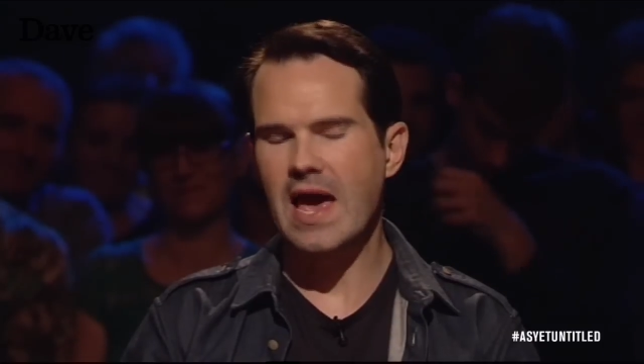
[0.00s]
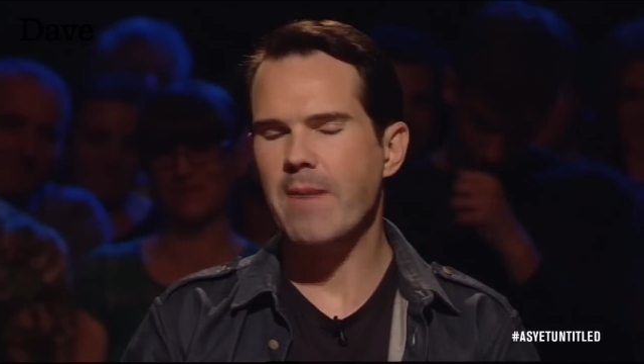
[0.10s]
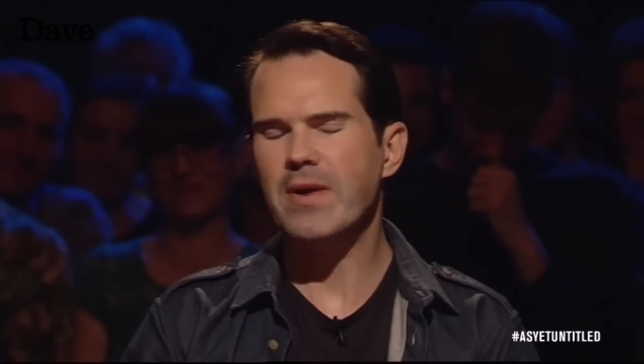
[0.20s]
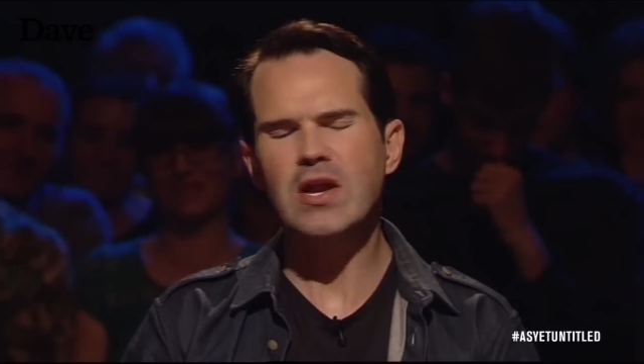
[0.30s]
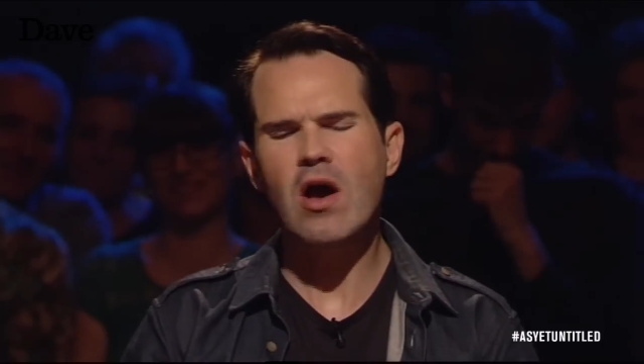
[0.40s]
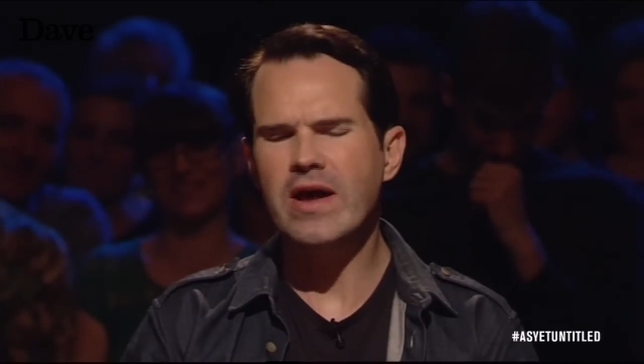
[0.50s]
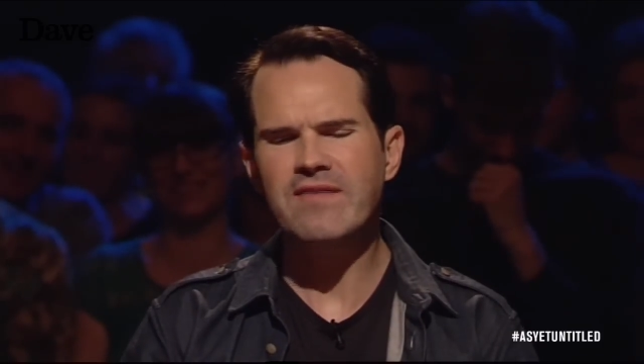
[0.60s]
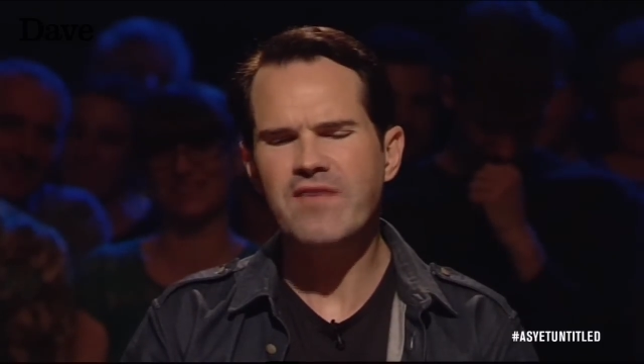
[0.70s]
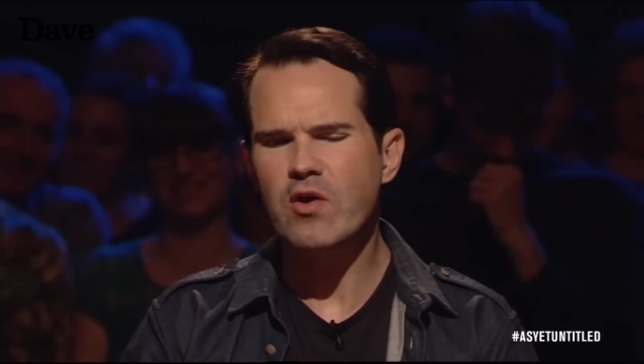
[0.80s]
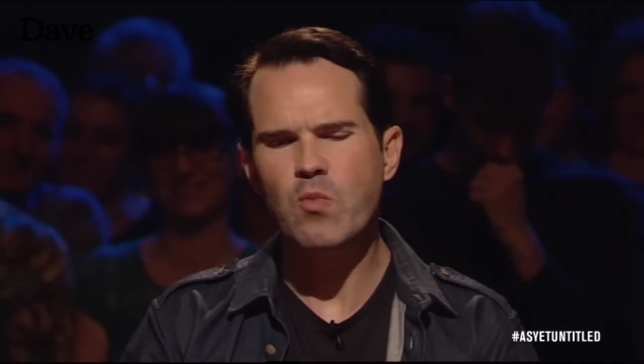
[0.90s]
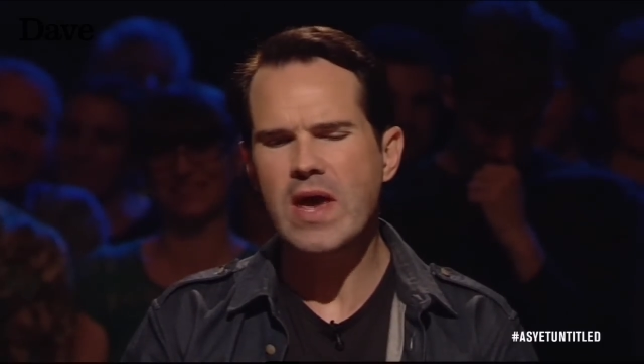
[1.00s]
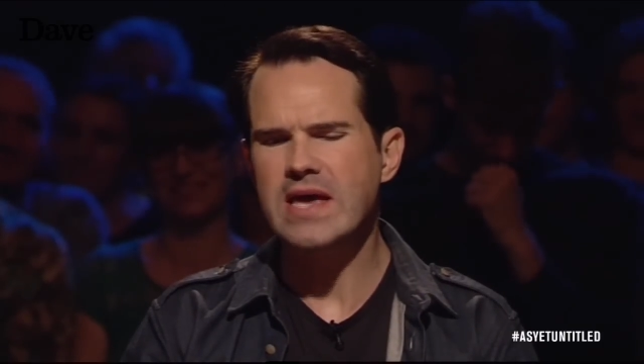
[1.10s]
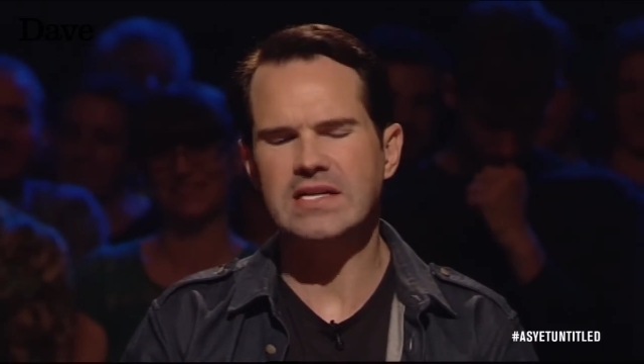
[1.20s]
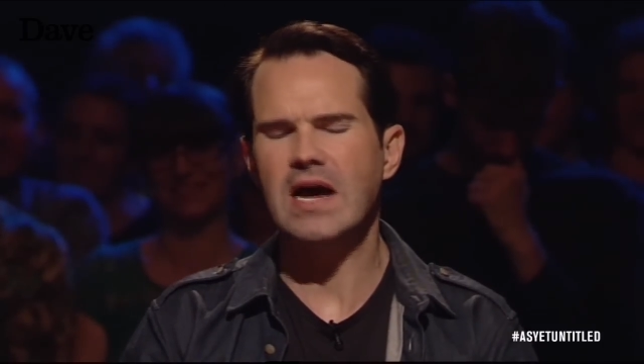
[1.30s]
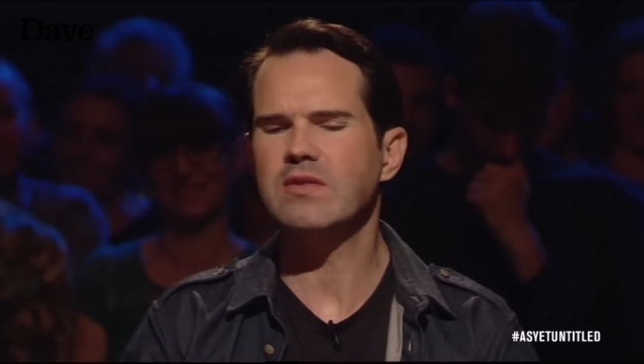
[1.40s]
yeah, but not in a very
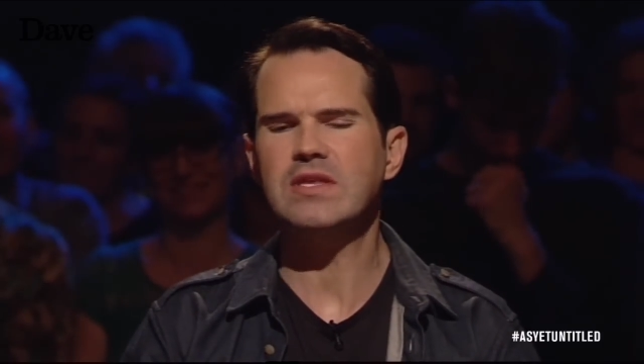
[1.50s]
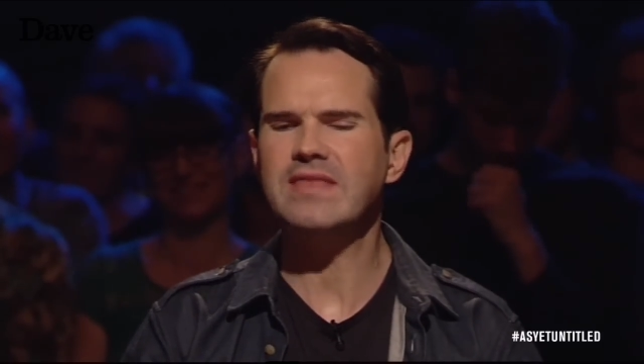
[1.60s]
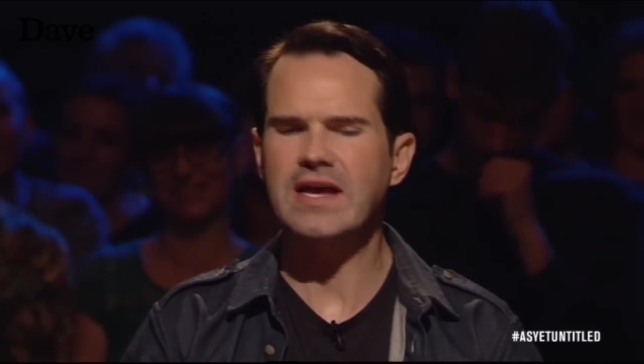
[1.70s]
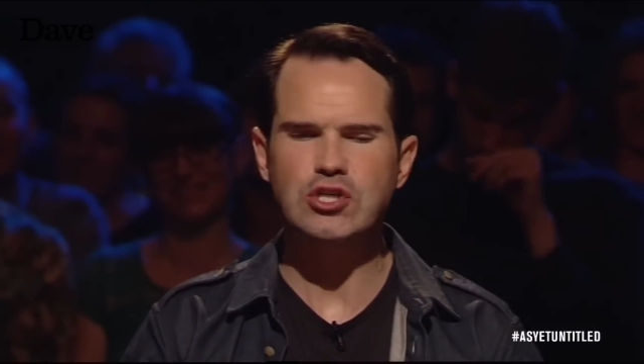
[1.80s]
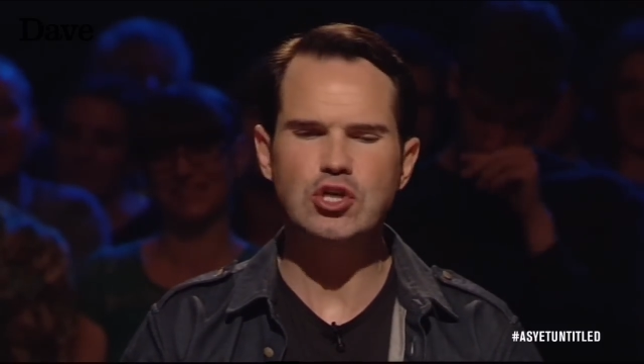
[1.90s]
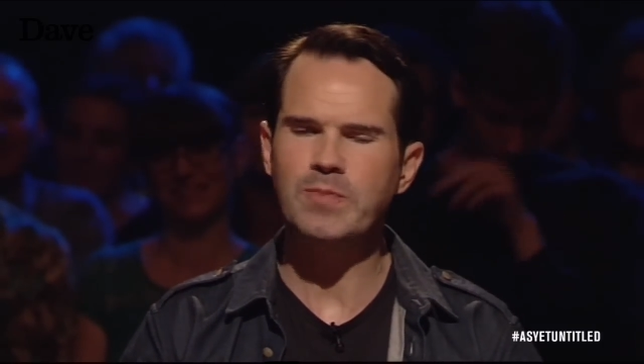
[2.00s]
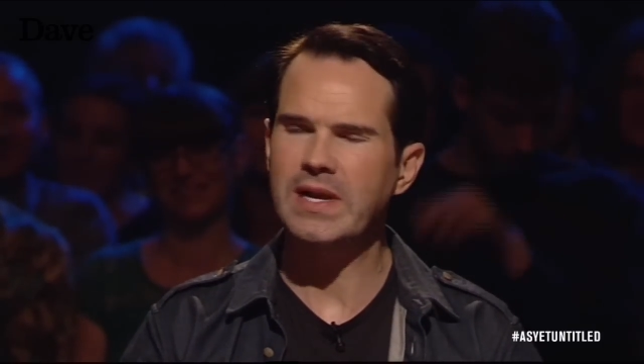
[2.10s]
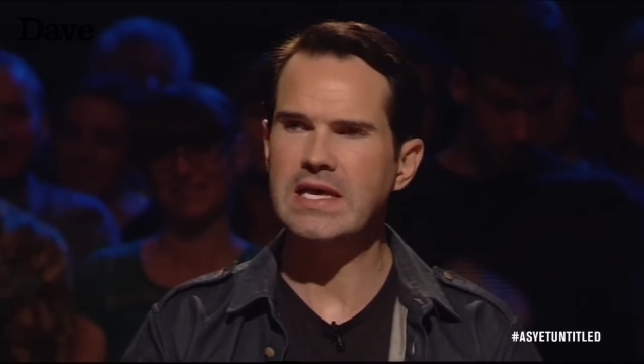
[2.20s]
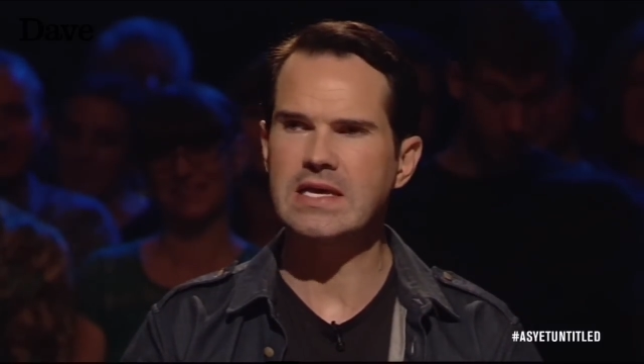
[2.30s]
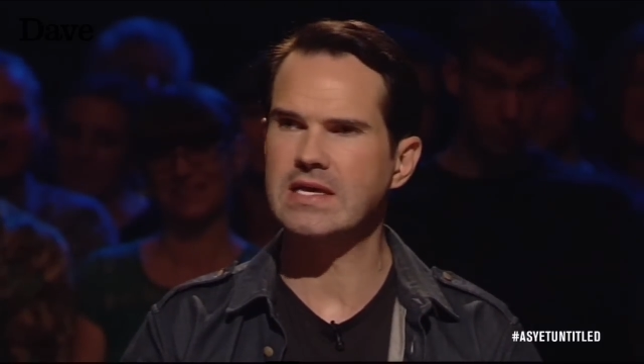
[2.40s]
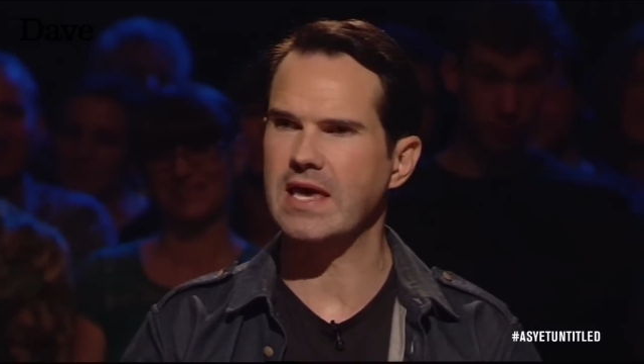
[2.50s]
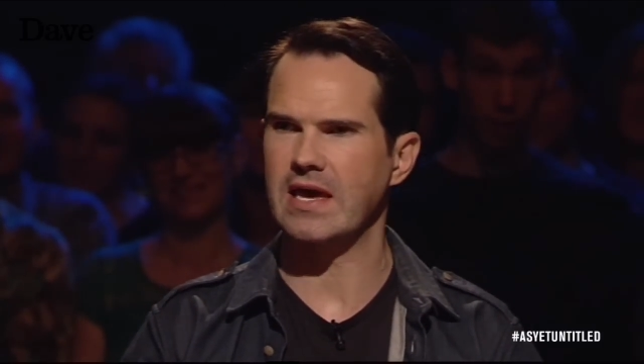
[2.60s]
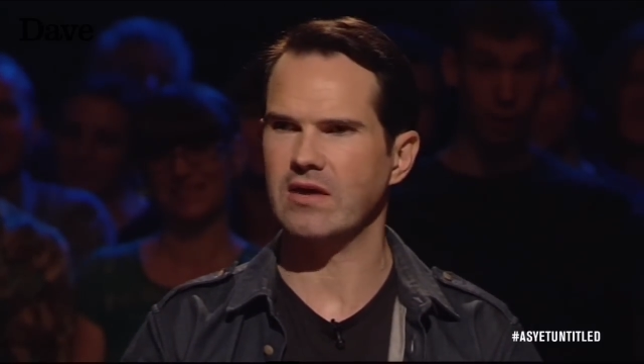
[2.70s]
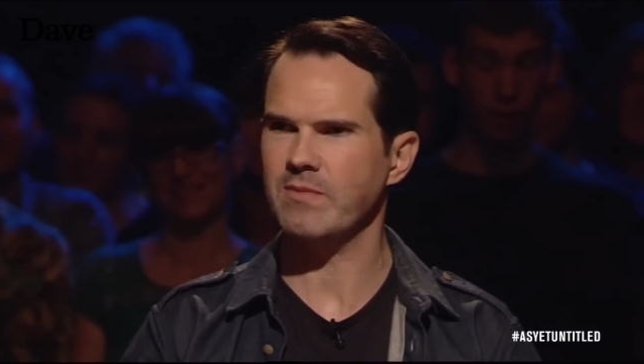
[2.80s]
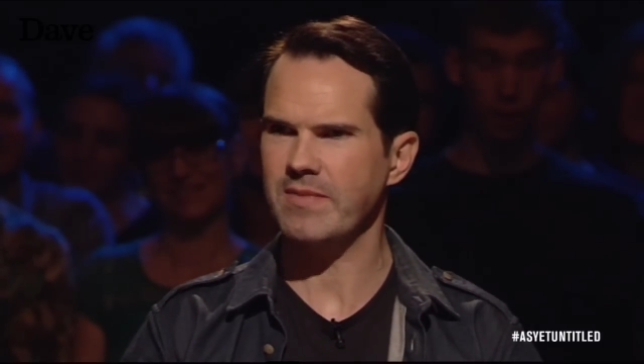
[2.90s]
weird... I did that Jubilee
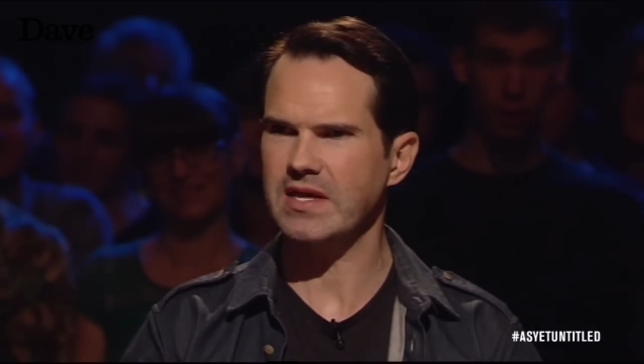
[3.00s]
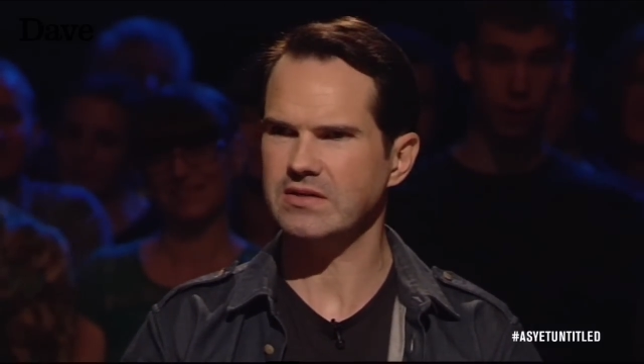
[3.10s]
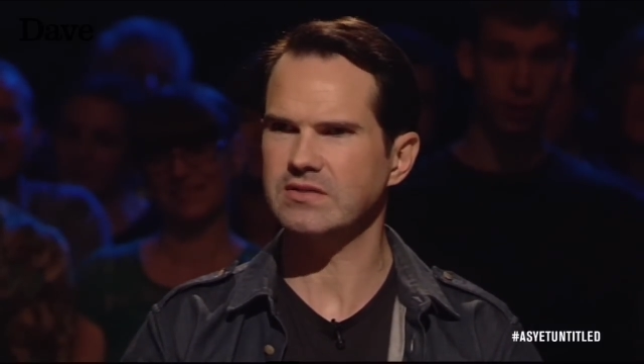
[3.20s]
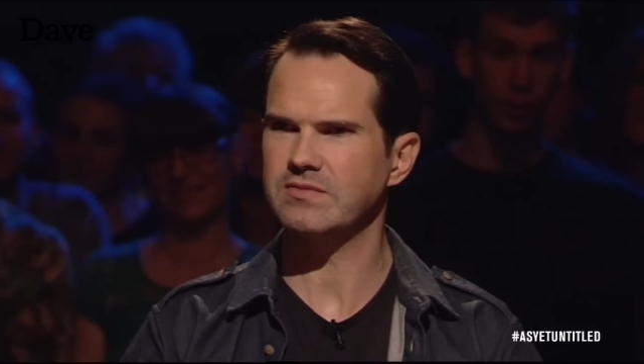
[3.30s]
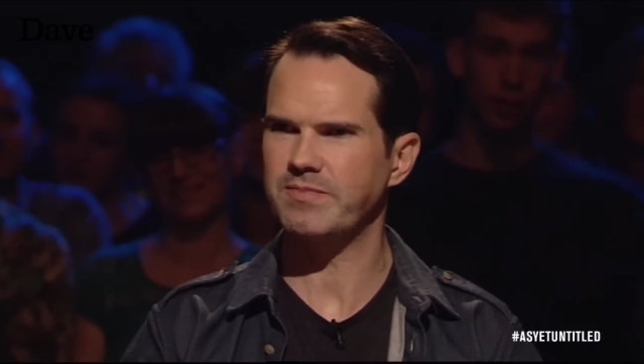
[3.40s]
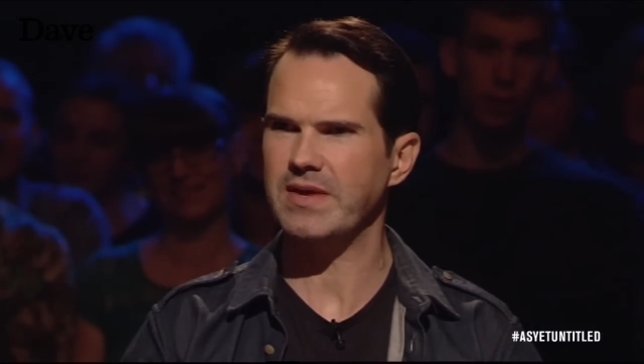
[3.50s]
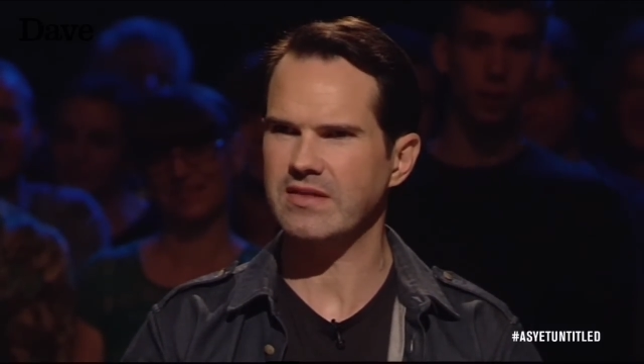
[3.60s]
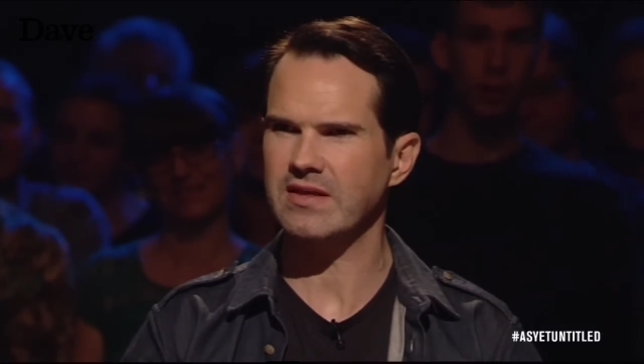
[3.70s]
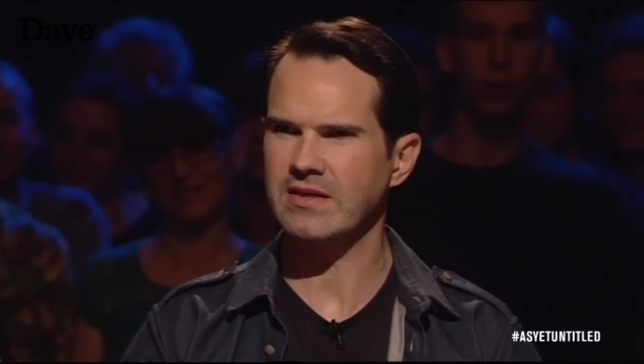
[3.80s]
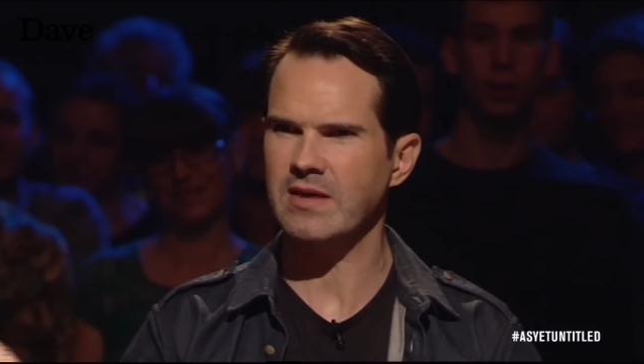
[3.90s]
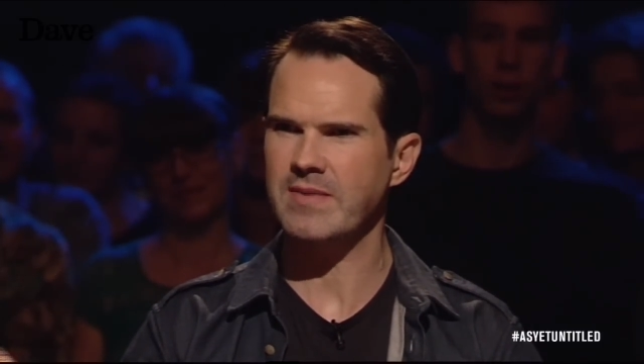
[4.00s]
gig. Remember that big thing